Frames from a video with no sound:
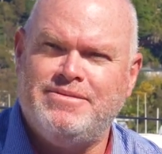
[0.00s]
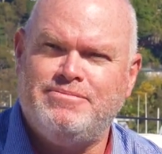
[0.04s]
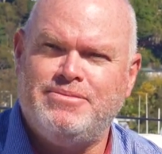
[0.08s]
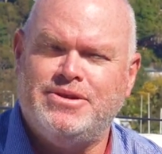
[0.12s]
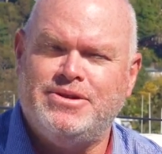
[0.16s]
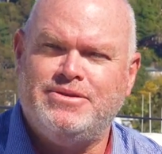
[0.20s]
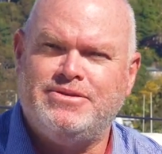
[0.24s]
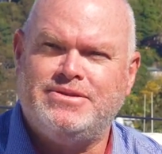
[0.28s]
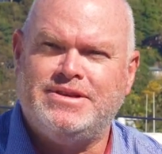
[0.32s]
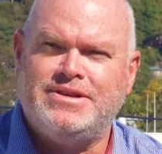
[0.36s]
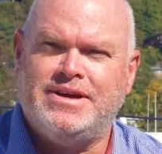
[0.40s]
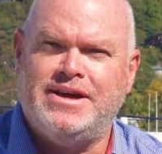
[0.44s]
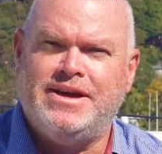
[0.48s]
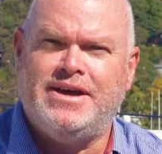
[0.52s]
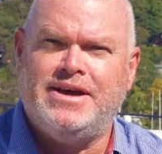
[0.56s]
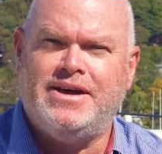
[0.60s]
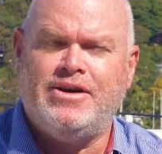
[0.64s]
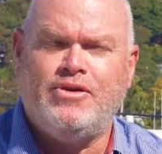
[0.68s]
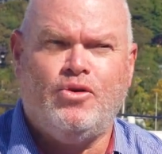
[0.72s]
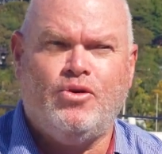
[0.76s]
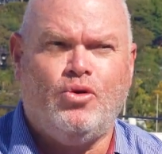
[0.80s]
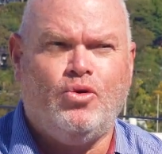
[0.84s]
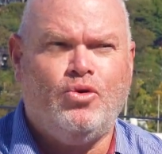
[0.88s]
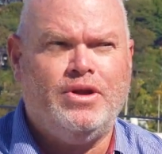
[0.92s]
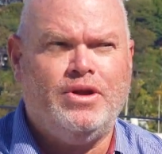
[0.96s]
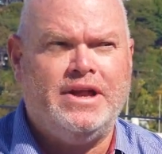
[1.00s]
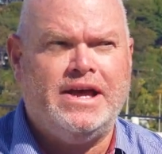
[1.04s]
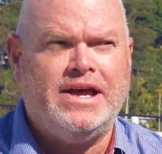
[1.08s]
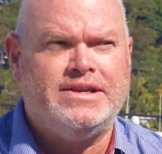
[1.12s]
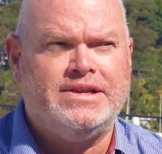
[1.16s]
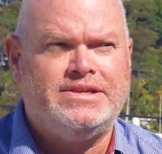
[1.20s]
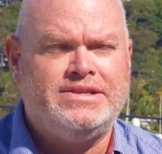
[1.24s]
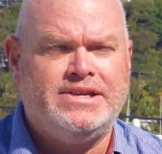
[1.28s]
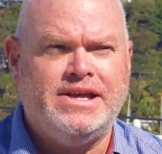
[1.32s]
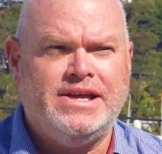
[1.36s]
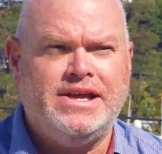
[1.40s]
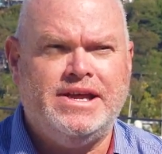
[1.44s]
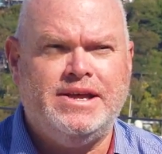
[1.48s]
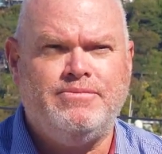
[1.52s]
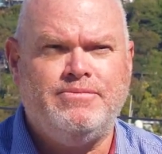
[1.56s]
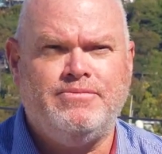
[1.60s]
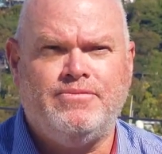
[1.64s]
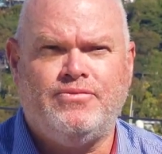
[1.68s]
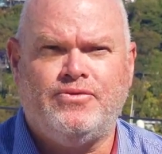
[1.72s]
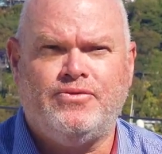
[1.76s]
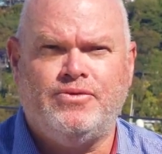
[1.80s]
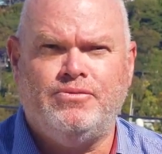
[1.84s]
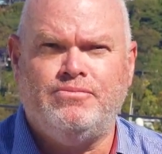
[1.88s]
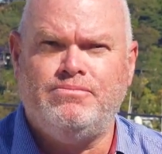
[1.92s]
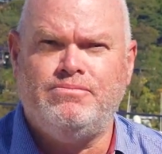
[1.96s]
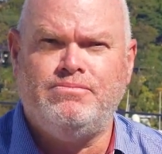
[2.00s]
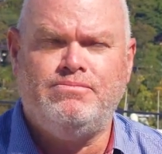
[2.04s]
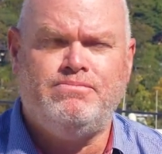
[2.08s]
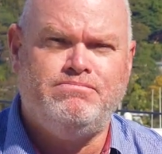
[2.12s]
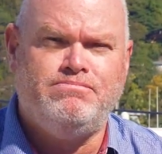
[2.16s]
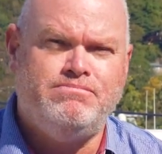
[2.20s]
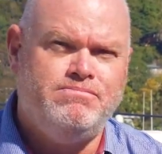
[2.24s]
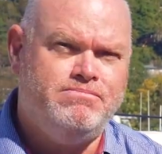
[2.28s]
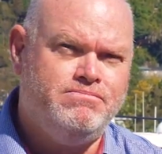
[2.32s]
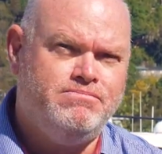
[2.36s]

But all our team, from